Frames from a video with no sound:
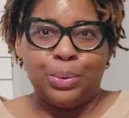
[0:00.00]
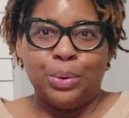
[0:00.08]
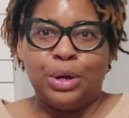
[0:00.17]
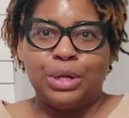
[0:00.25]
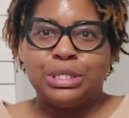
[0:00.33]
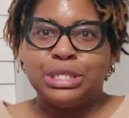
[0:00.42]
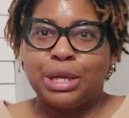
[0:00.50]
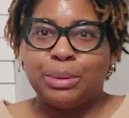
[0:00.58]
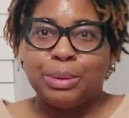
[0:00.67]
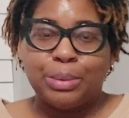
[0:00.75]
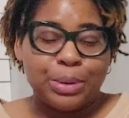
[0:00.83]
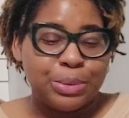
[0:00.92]
On
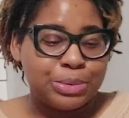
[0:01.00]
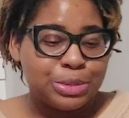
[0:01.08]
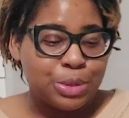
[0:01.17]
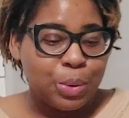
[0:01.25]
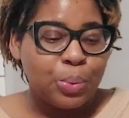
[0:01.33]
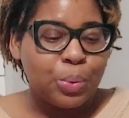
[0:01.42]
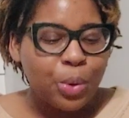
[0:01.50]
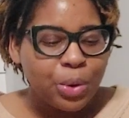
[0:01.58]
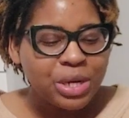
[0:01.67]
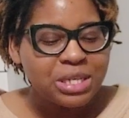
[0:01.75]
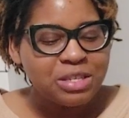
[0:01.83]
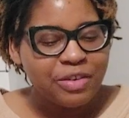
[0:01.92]
scary roads.
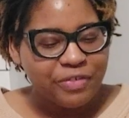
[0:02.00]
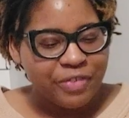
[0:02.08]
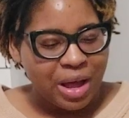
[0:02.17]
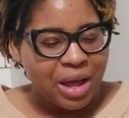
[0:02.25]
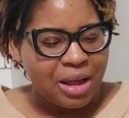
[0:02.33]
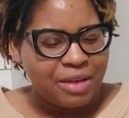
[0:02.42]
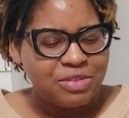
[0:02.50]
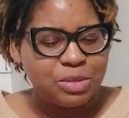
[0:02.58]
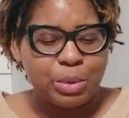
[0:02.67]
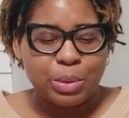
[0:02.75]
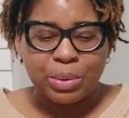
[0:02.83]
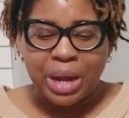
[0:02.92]
Rory survives
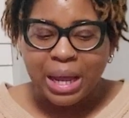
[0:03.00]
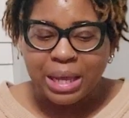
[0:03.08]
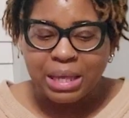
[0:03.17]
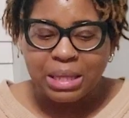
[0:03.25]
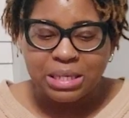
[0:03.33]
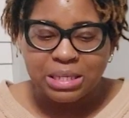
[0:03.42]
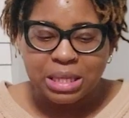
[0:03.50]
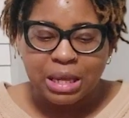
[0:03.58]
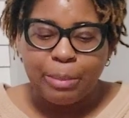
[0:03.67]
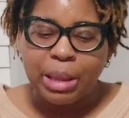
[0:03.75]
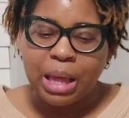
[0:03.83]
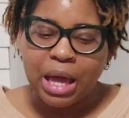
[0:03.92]
miraculously,
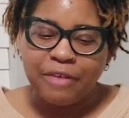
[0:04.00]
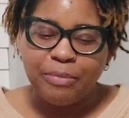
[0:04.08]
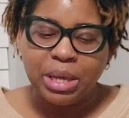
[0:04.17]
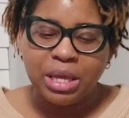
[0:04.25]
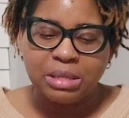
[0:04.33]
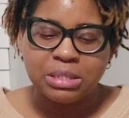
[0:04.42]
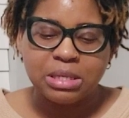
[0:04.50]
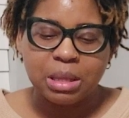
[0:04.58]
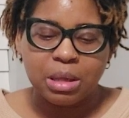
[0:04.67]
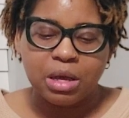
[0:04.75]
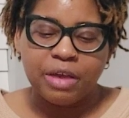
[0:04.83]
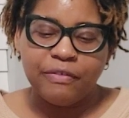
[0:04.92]
but life begins to
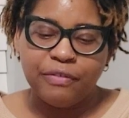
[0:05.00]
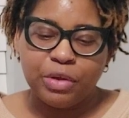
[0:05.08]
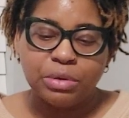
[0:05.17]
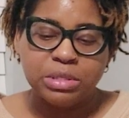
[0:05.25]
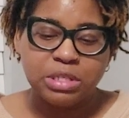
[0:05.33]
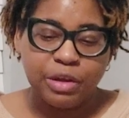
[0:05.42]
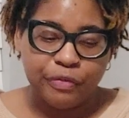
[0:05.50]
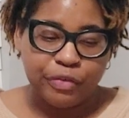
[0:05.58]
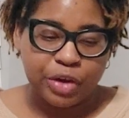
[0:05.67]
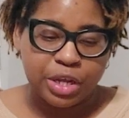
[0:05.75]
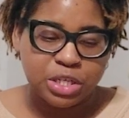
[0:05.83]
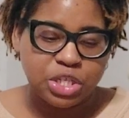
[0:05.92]
look and feel different.